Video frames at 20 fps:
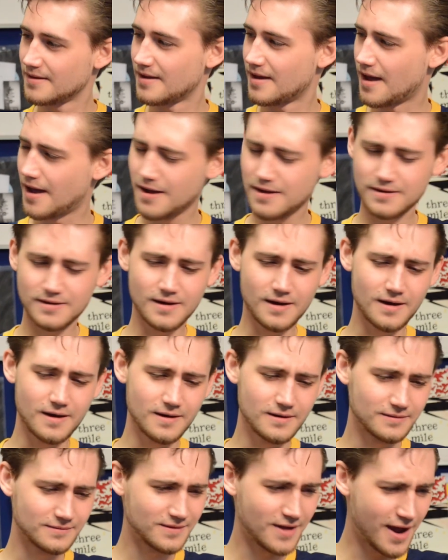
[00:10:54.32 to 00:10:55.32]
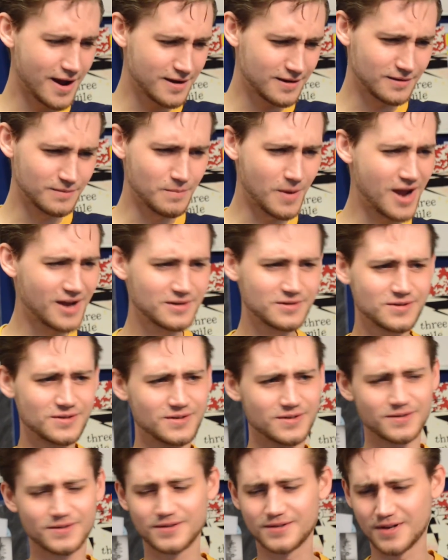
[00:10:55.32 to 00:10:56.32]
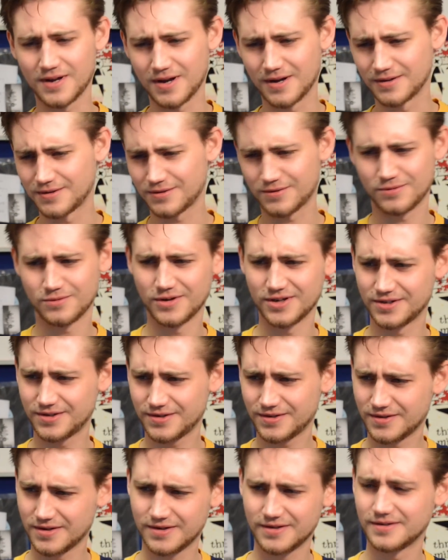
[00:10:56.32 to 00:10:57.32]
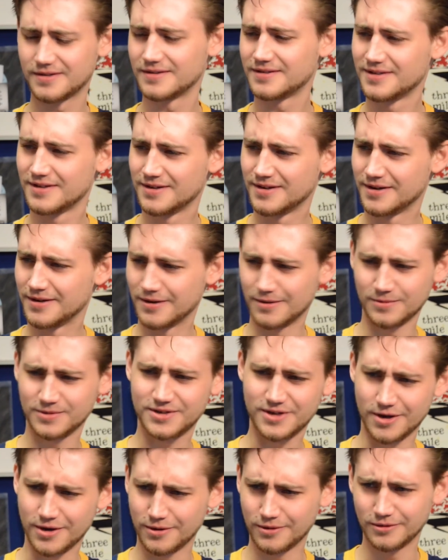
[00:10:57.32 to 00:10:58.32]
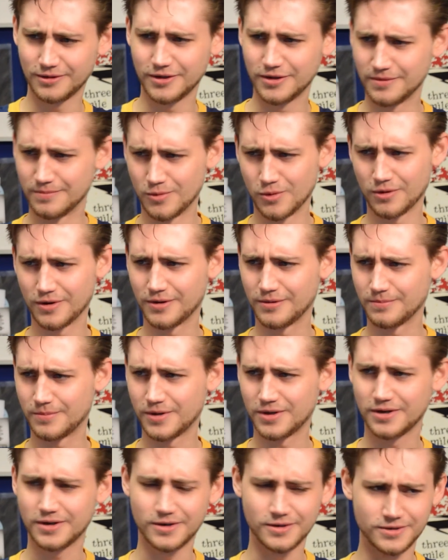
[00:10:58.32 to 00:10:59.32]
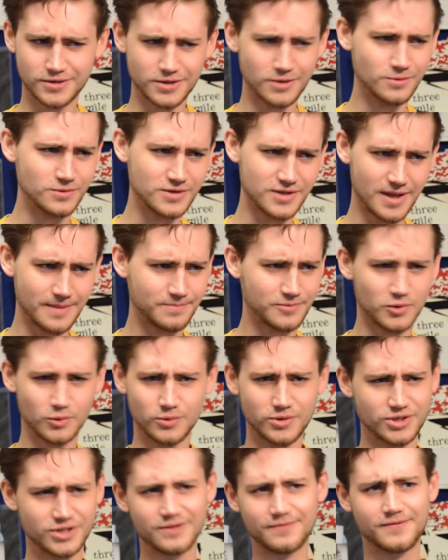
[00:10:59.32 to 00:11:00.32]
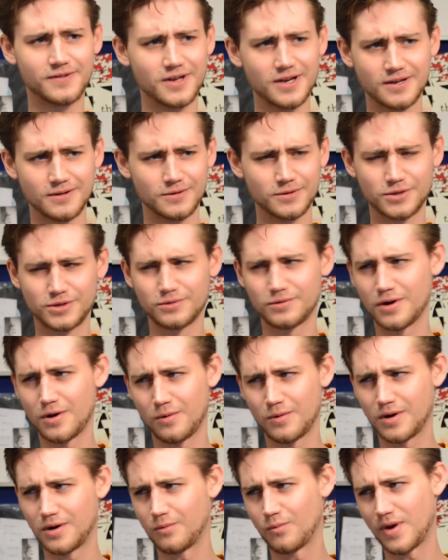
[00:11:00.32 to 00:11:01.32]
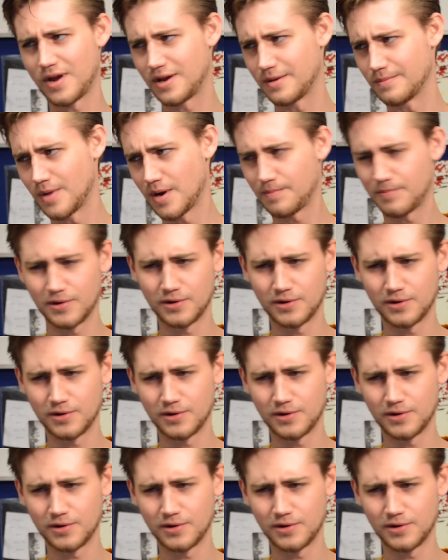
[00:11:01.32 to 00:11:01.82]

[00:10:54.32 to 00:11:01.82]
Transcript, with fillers: Hey, uh, hey, Max, it's, uh, it's Chris. Uh, I know it's kind of early in the morning, but, uh, Joe slept through his shift again. Could you go, uh, wake him up?